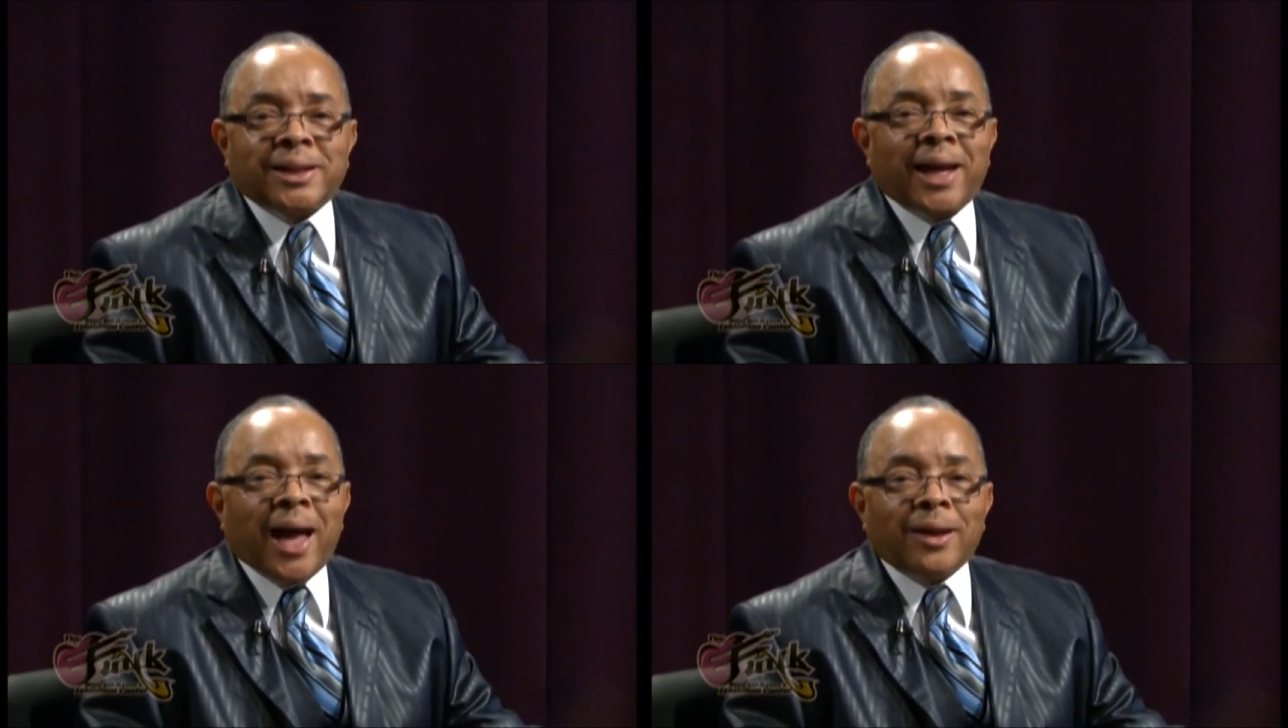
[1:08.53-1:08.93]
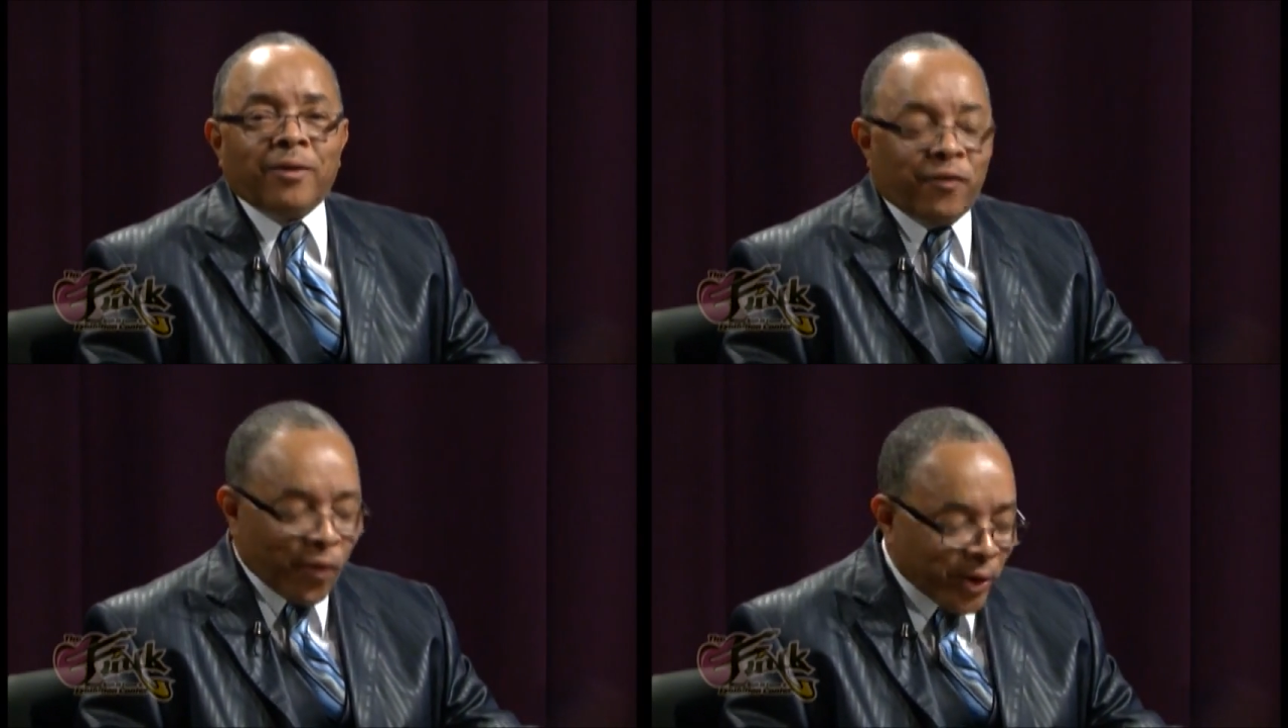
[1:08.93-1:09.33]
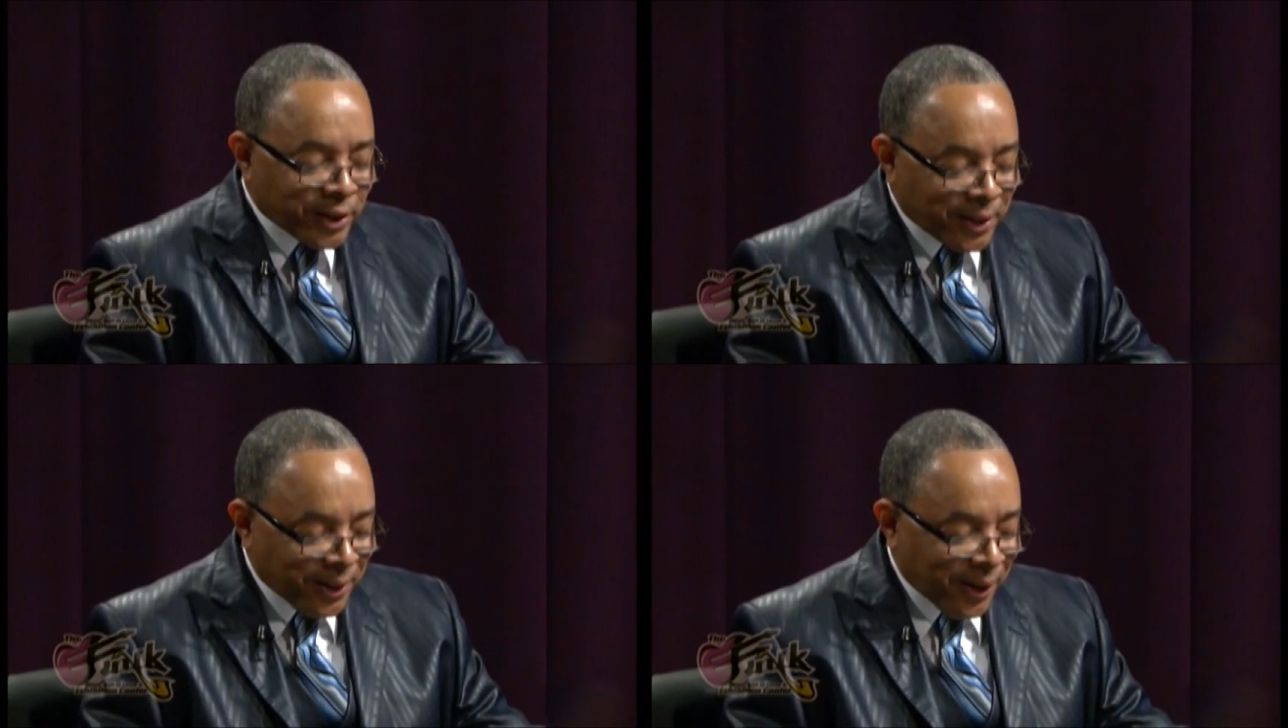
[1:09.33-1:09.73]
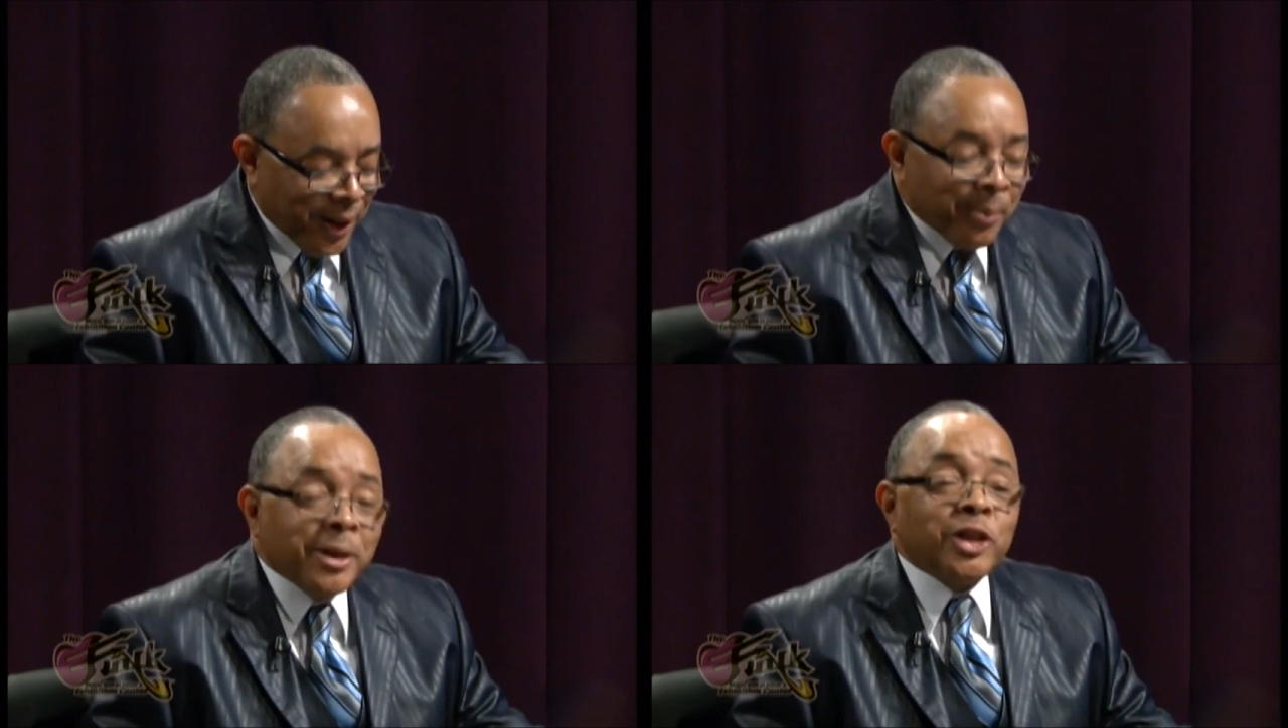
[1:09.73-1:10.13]
California,
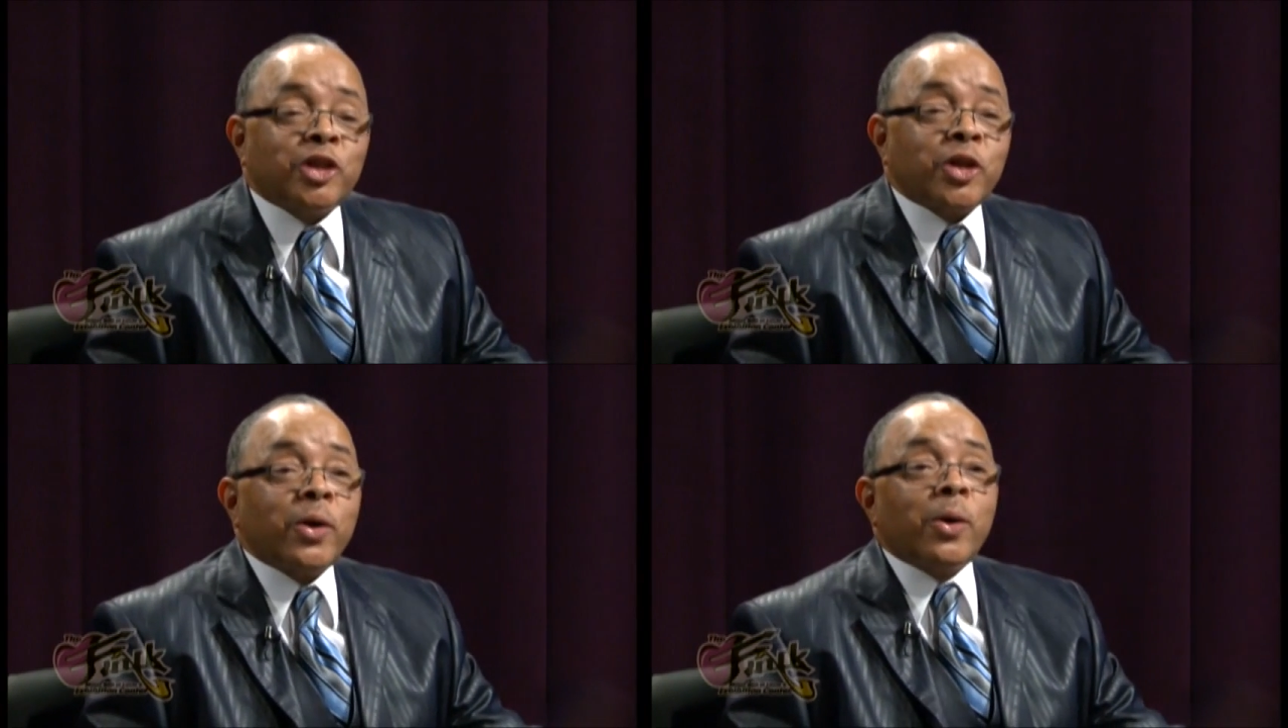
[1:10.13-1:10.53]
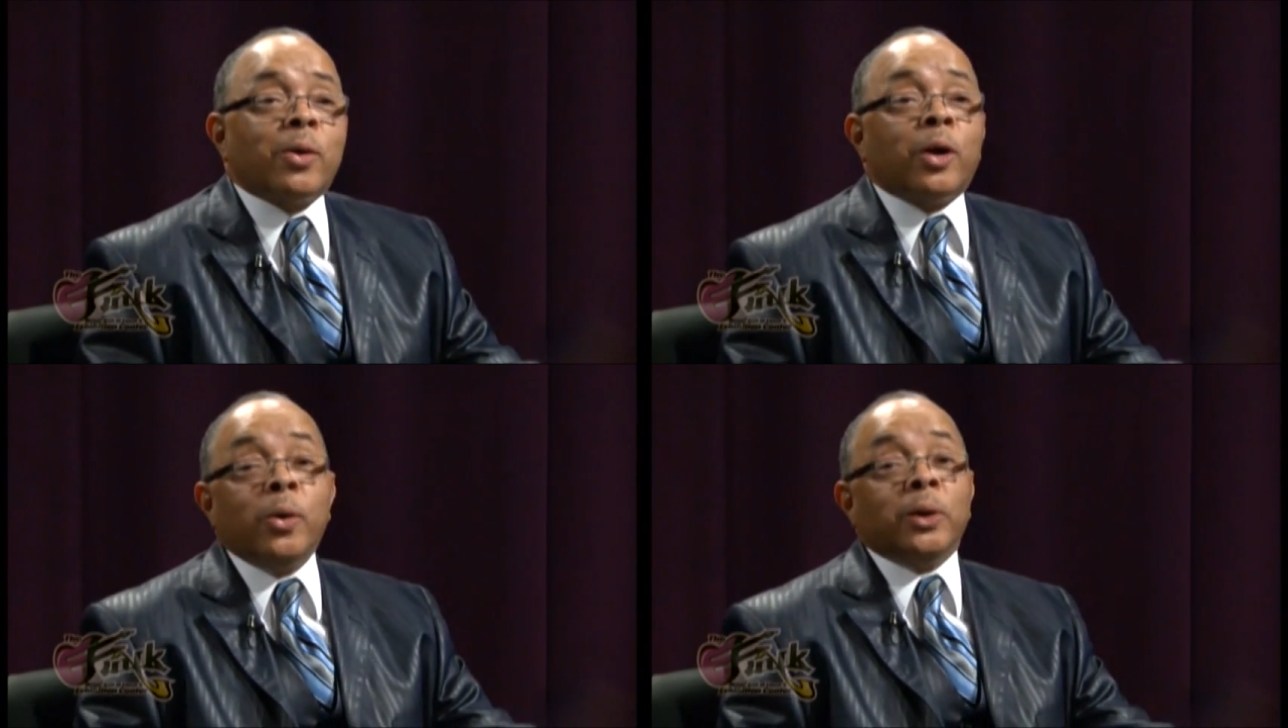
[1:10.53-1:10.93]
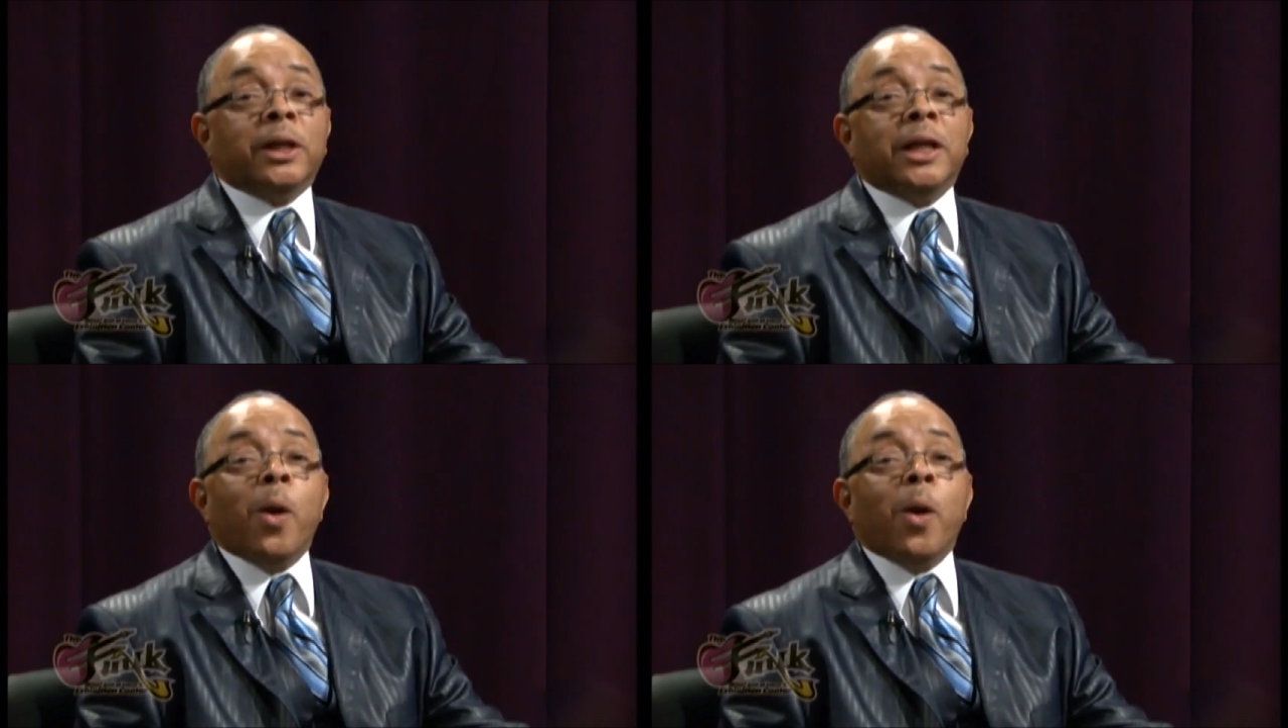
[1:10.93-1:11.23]
Miss Cheryl Cooley,